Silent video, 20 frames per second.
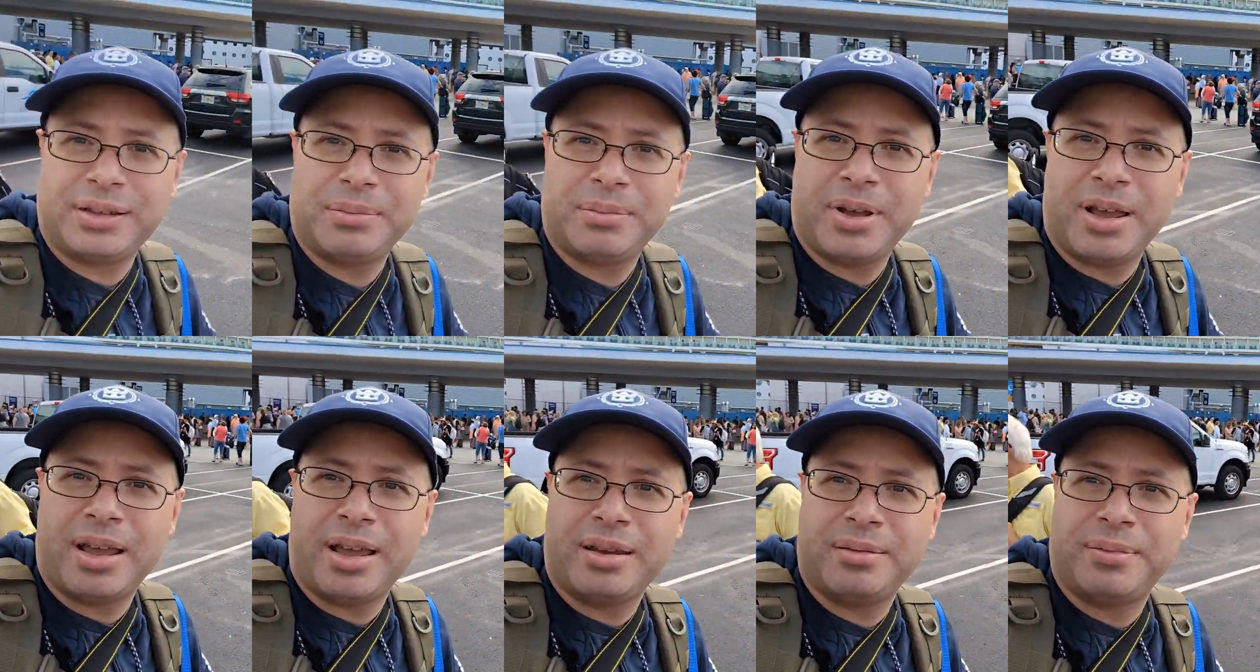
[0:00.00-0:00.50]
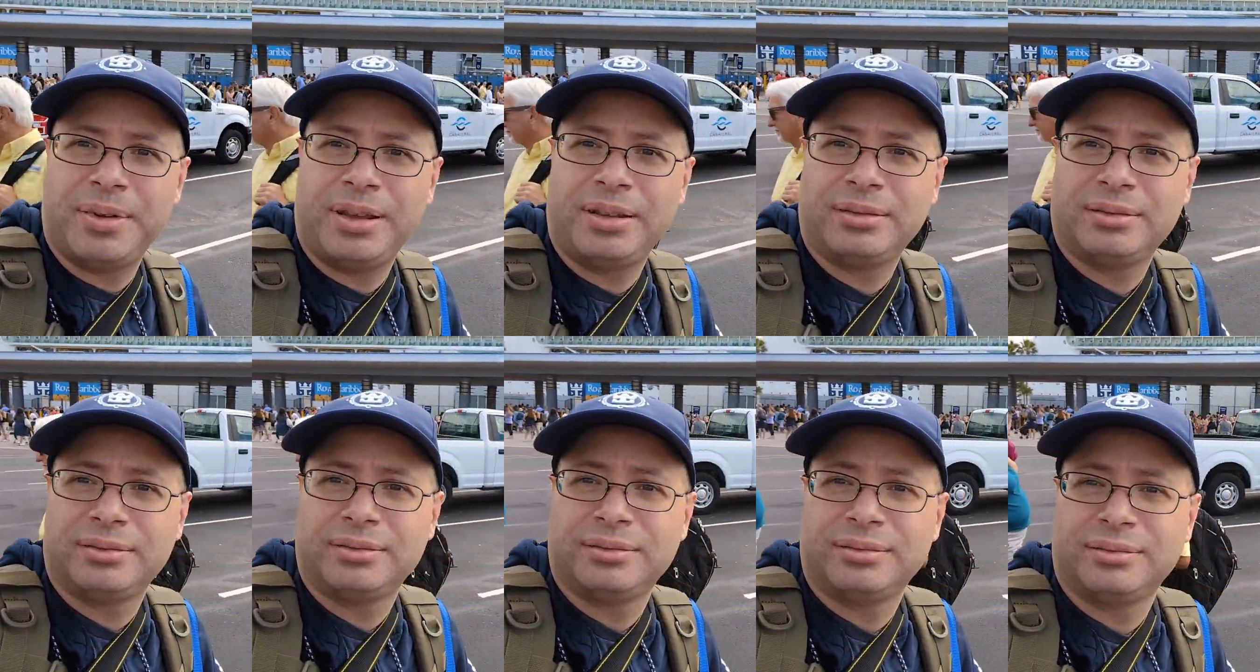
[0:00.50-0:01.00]
see behind
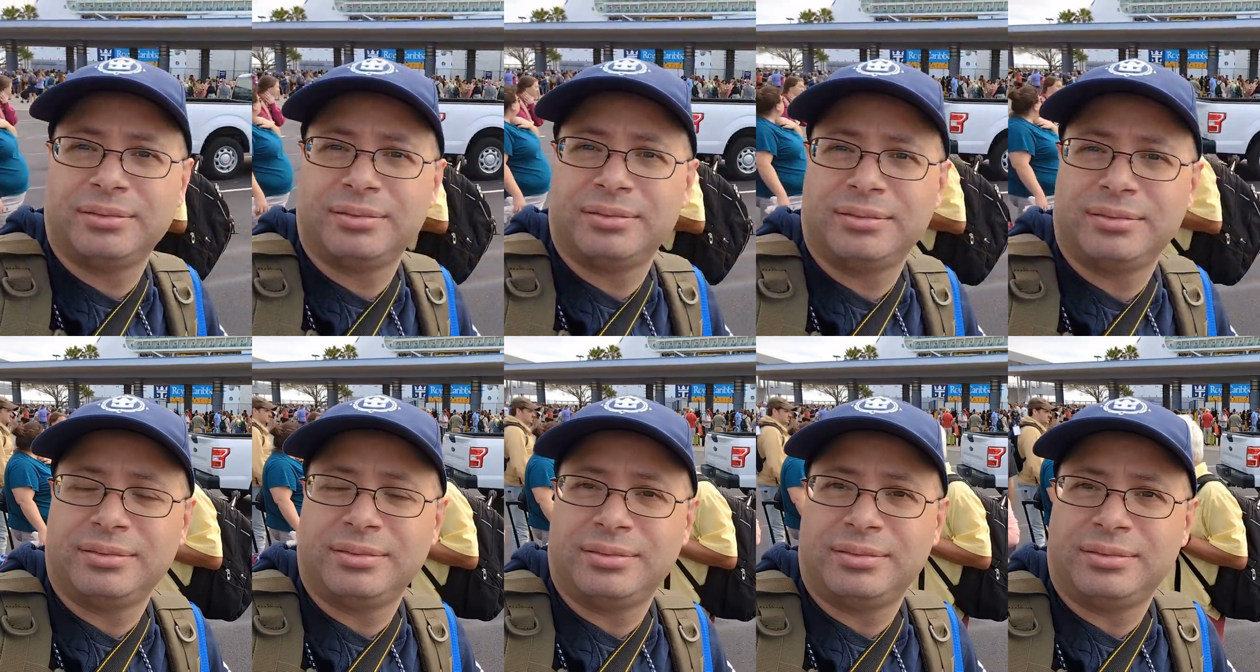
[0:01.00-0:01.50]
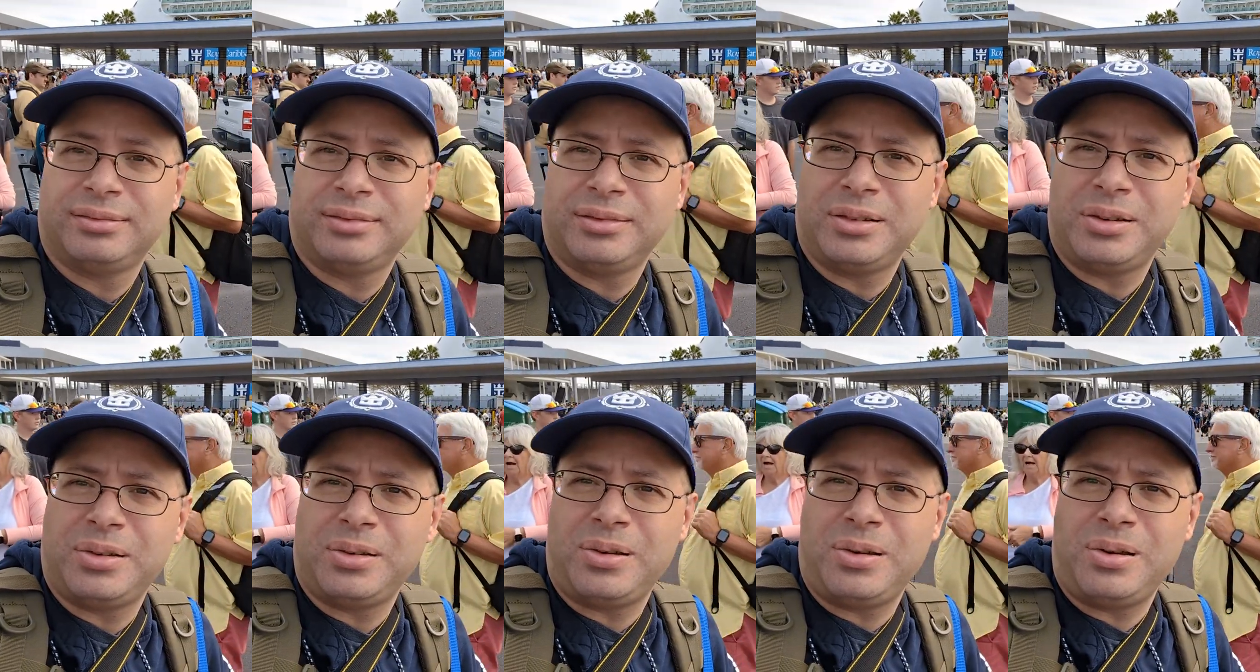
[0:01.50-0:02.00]
me,
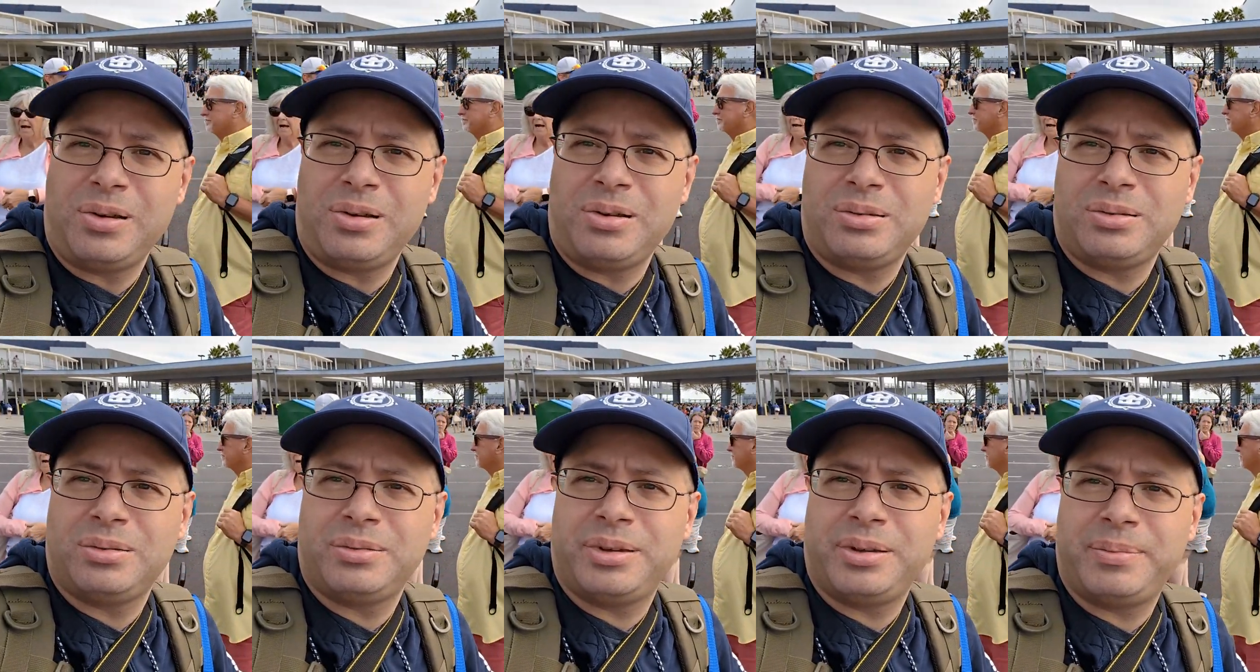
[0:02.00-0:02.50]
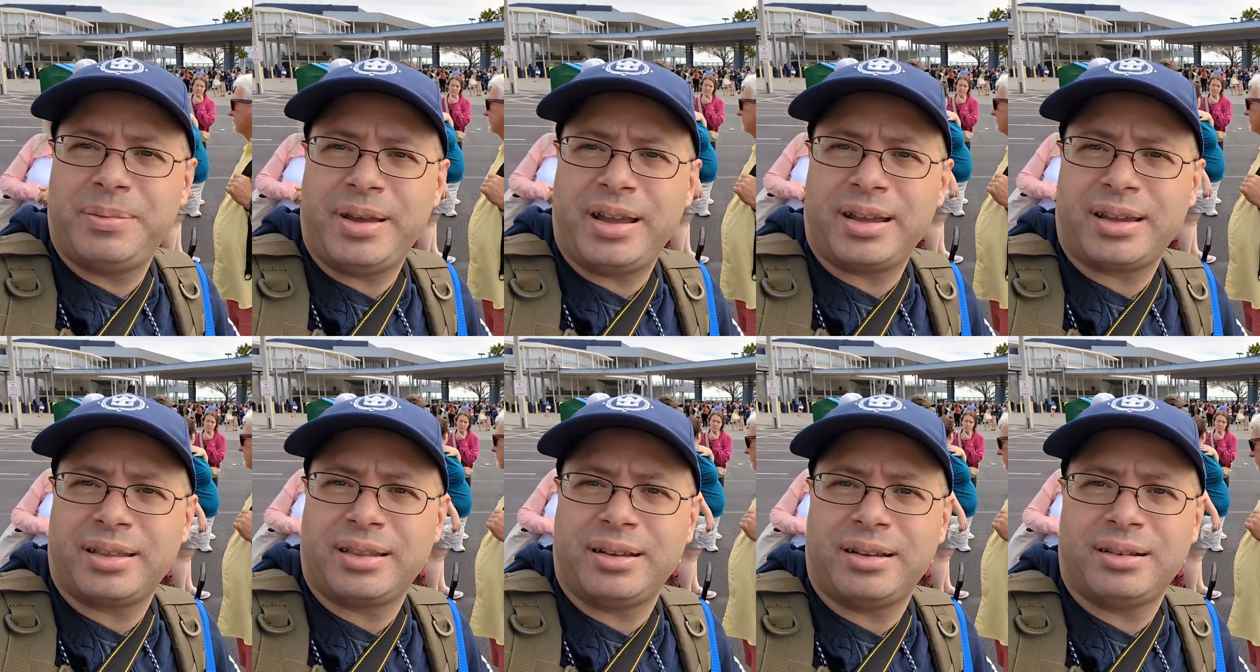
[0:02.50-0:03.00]
all the way
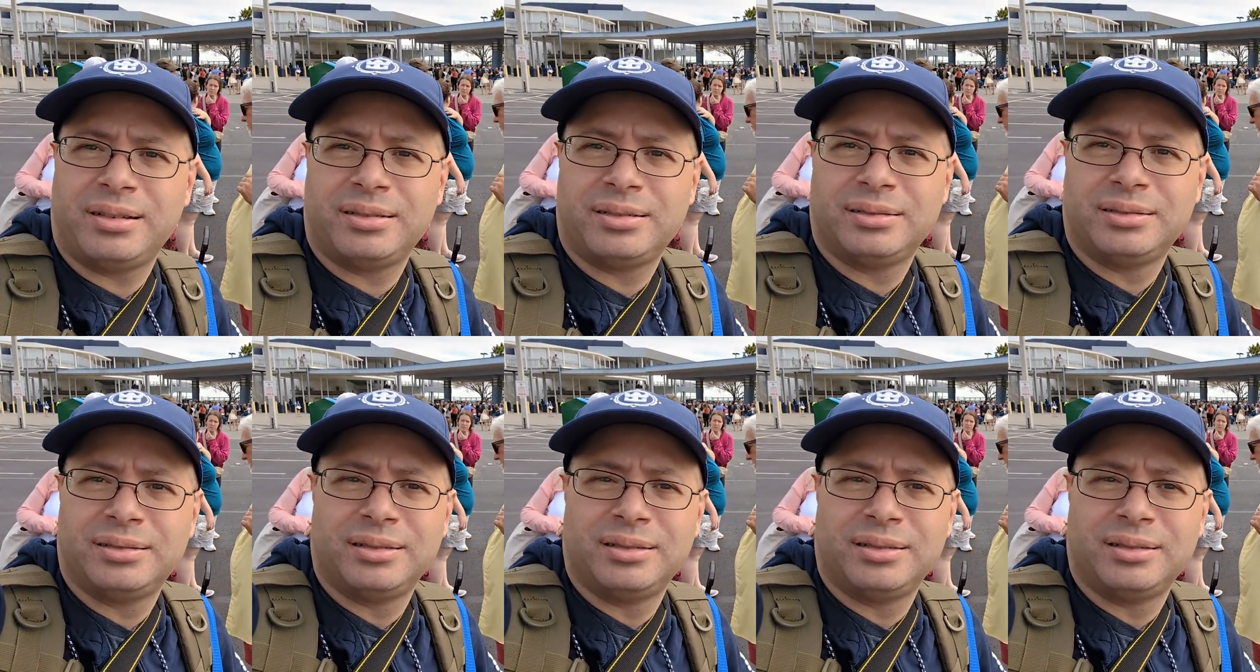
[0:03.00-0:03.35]
back there,